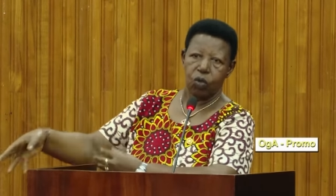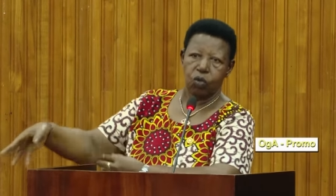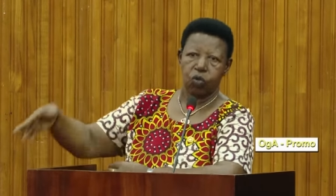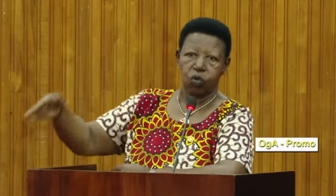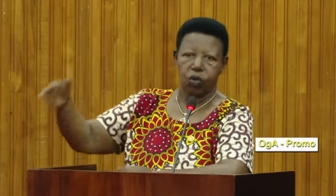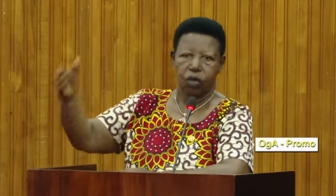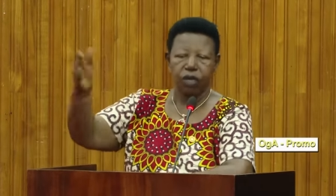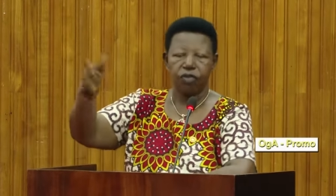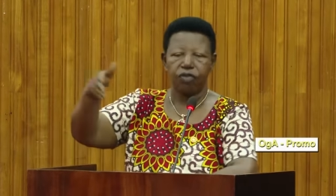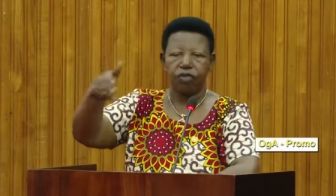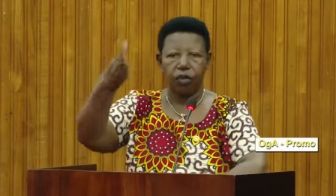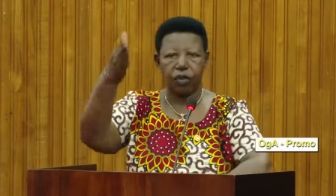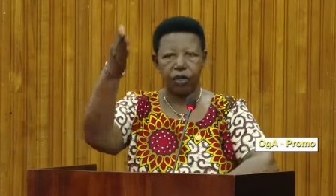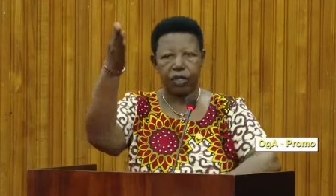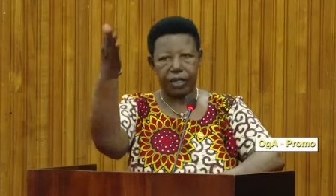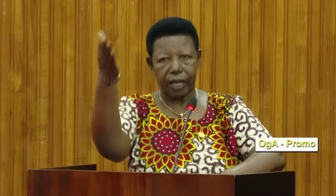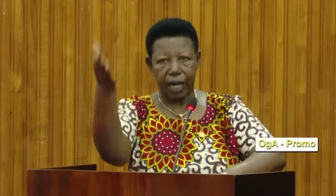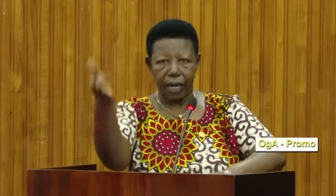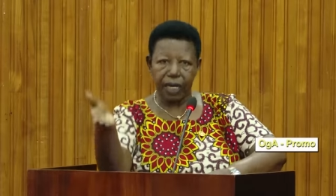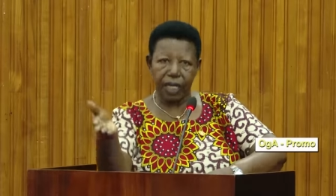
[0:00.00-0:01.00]
to give
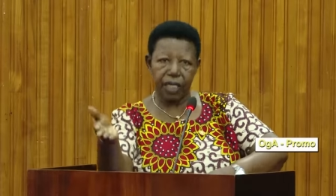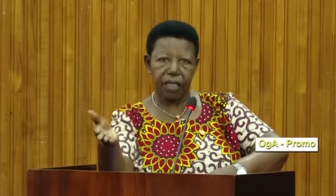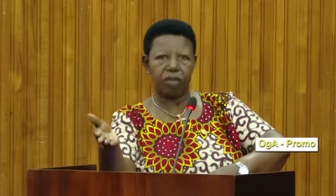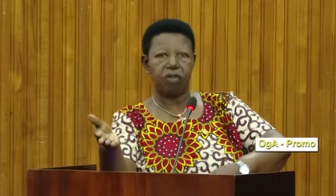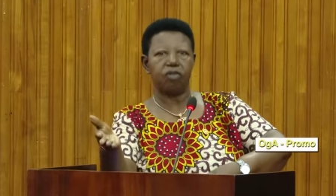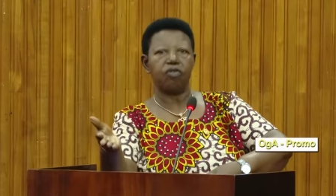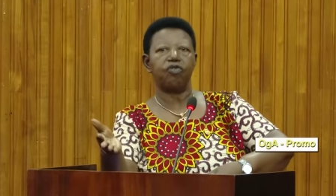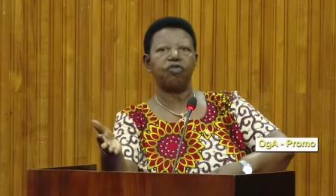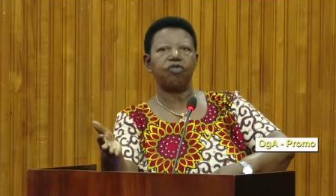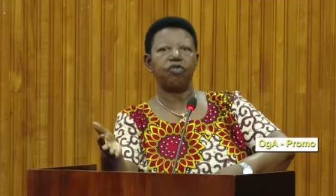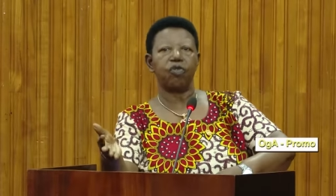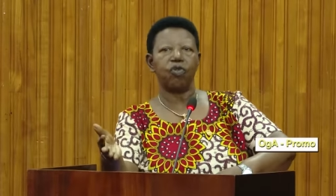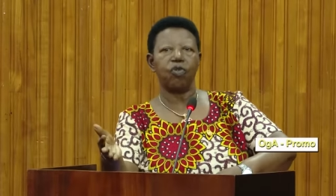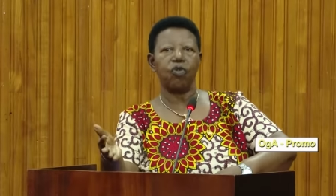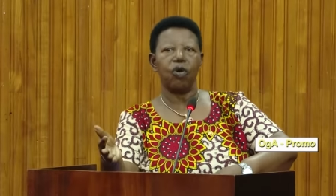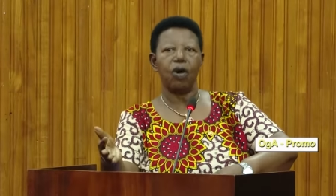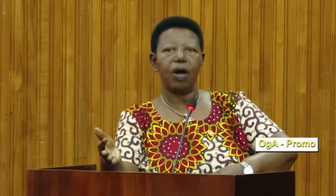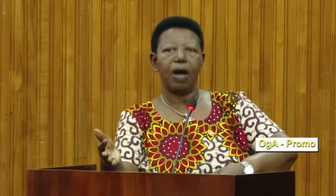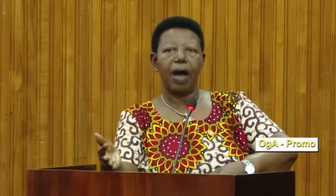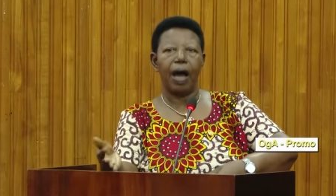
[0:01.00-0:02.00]
alternative
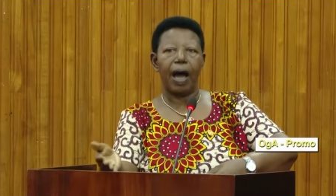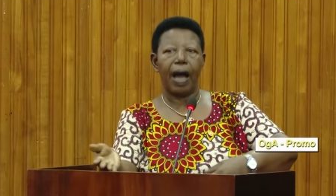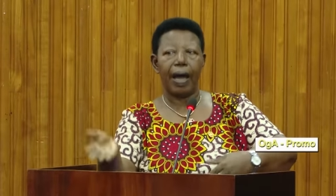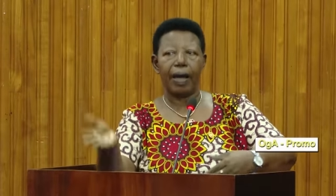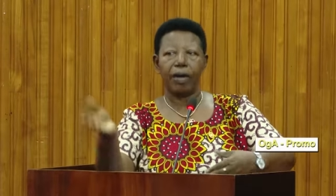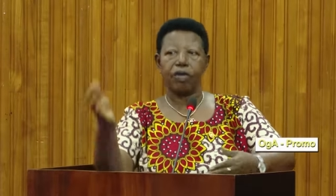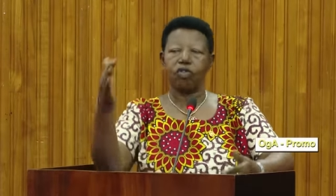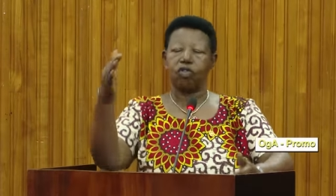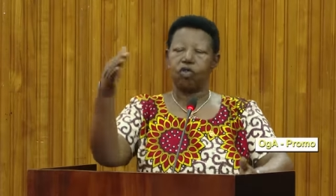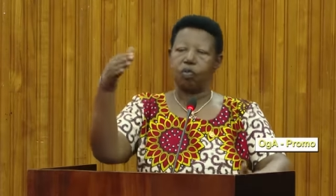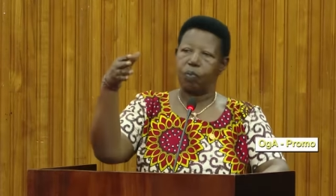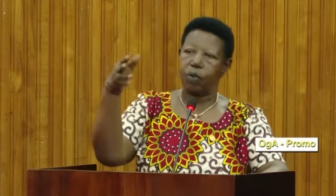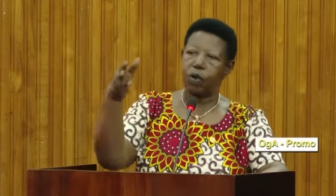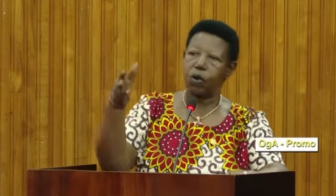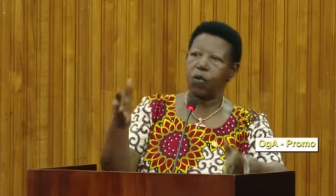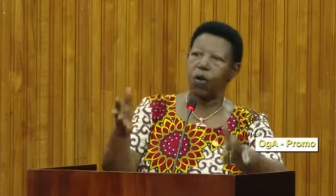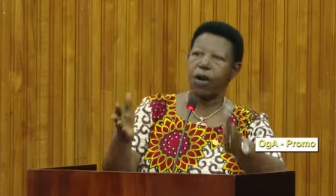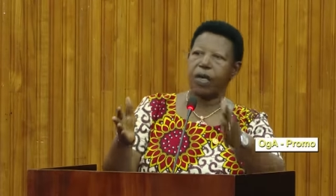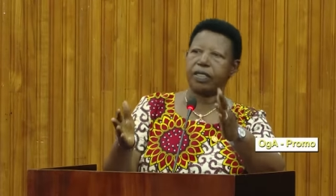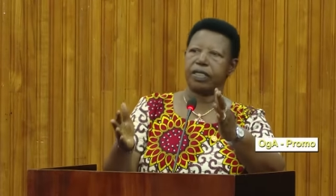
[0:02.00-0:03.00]
view and to be
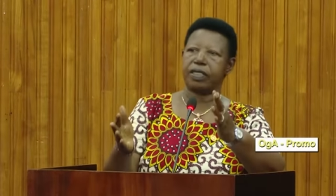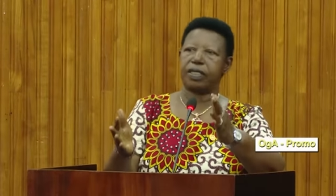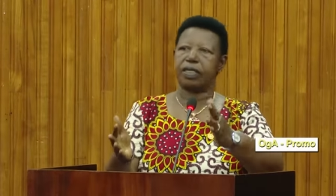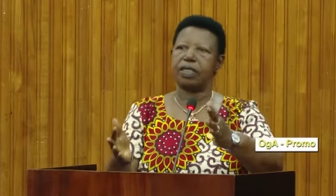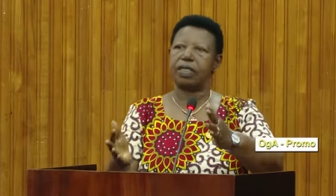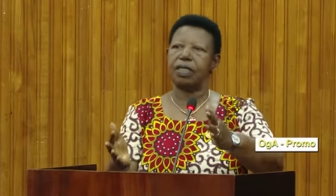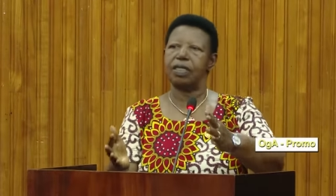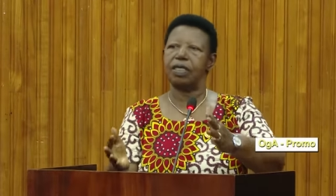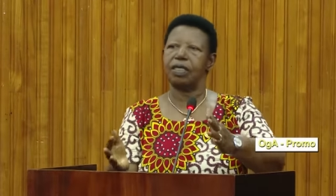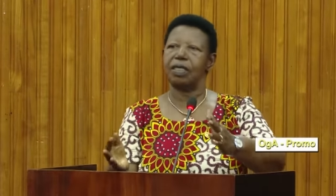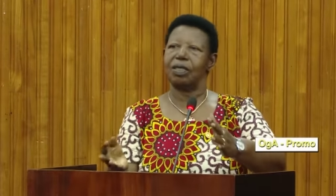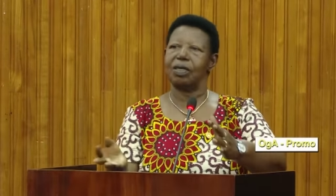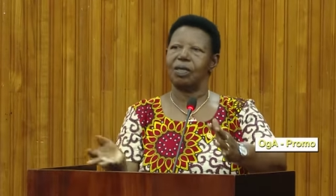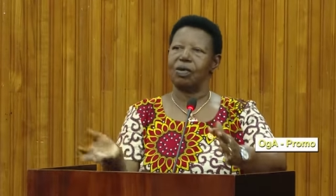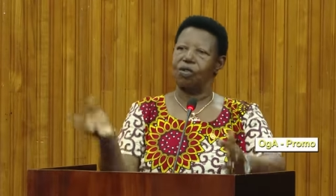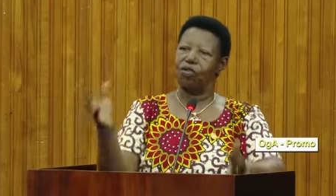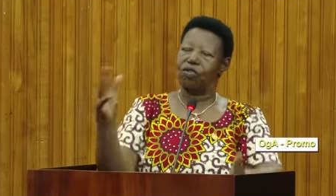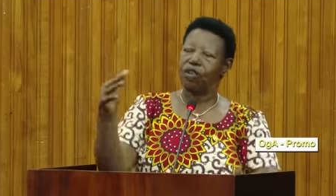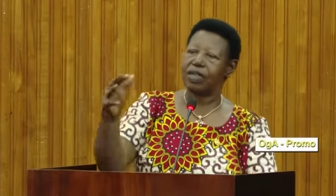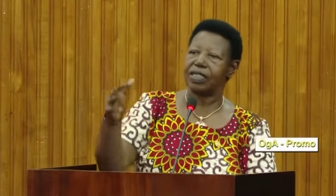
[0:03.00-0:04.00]
watching
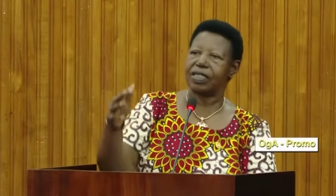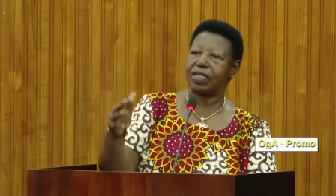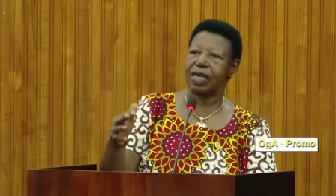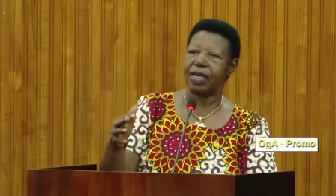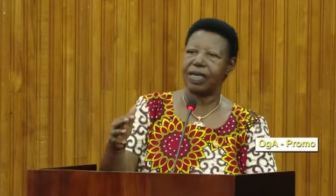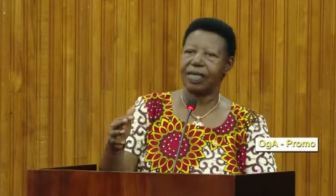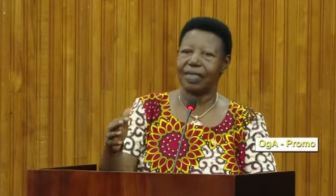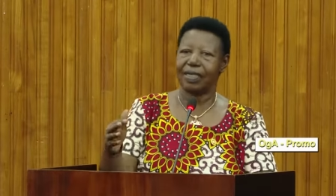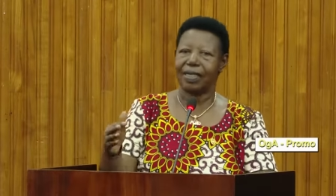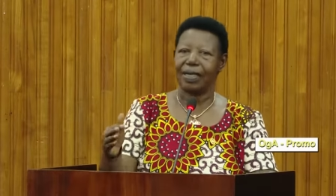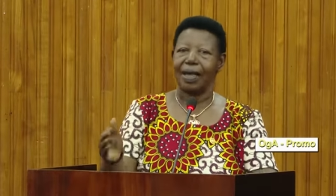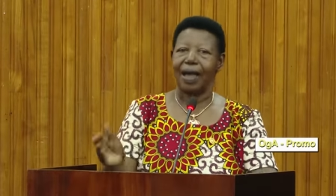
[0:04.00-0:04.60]
oversight